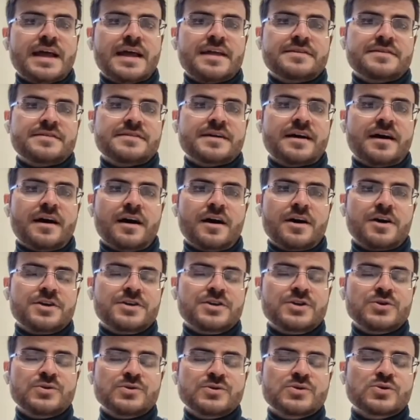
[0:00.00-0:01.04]
that are
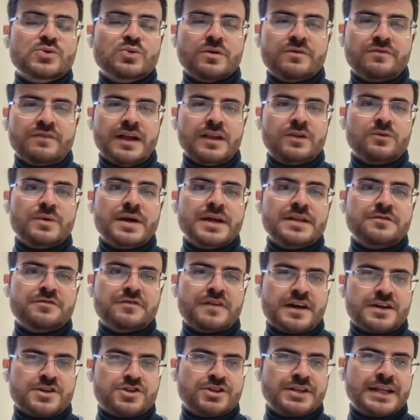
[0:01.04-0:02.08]
used to evaluate
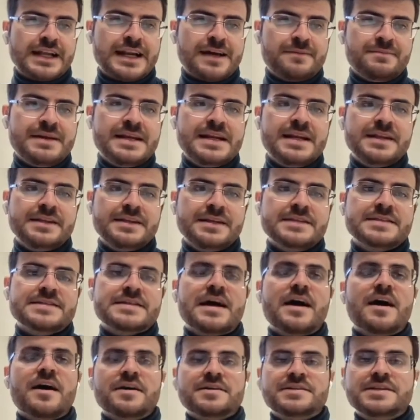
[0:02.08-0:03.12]
functional abilities
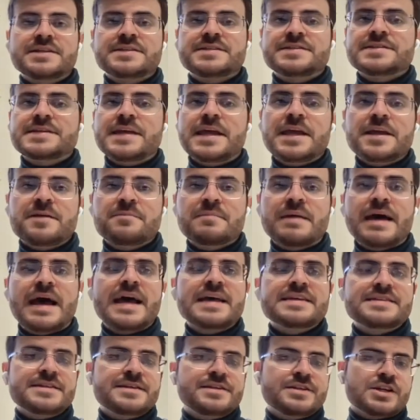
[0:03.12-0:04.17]
are the same
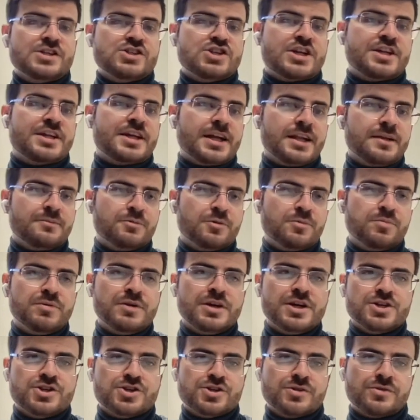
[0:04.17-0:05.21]
as in the general
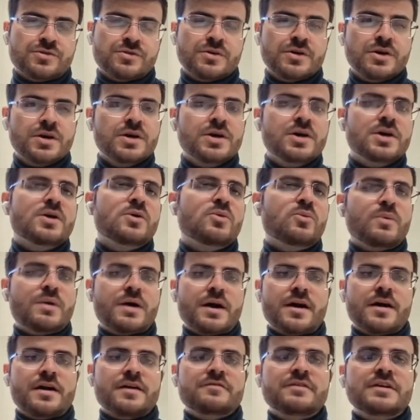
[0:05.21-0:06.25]
population.
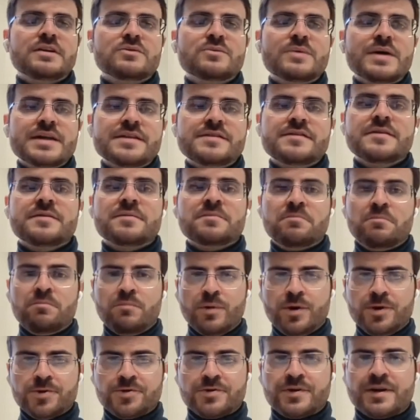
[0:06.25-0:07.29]
We're evaluating
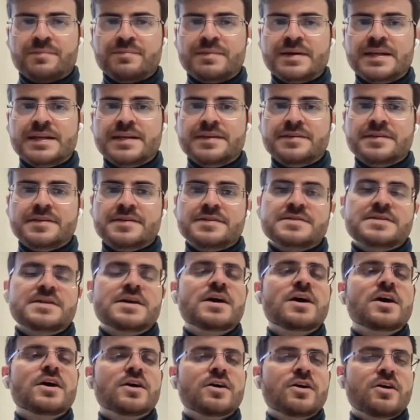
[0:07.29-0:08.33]
motor abilities,
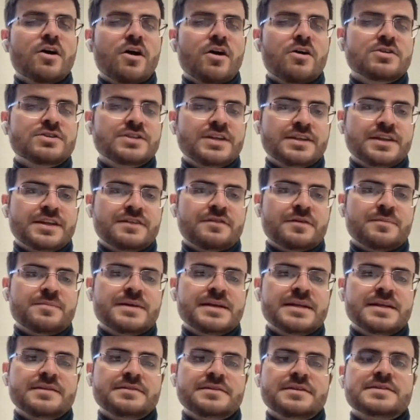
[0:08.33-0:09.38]
cognitive
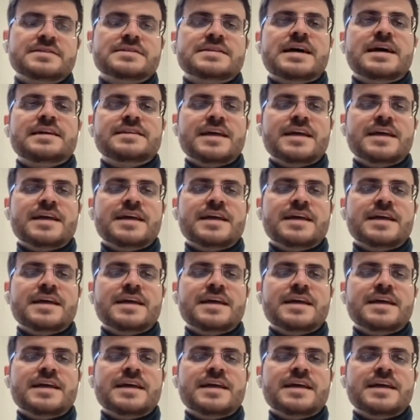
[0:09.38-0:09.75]
abilities,